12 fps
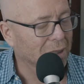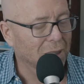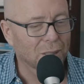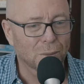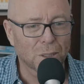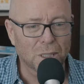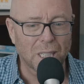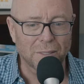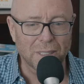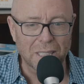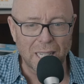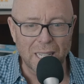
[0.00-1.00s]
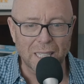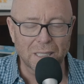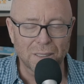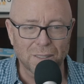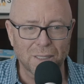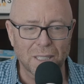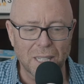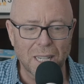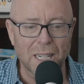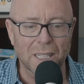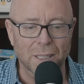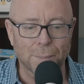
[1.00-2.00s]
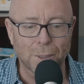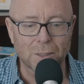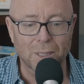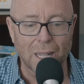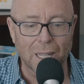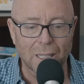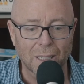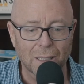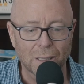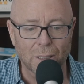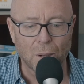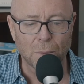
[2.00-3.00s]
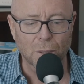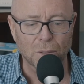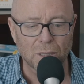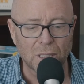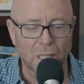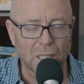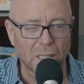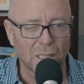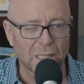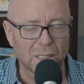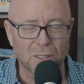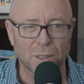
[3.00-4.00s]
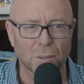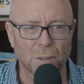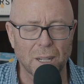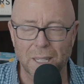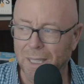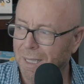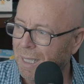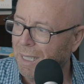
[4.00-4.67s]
you know, once you have the data and you see the data, the book's like almost e- a little easy to write.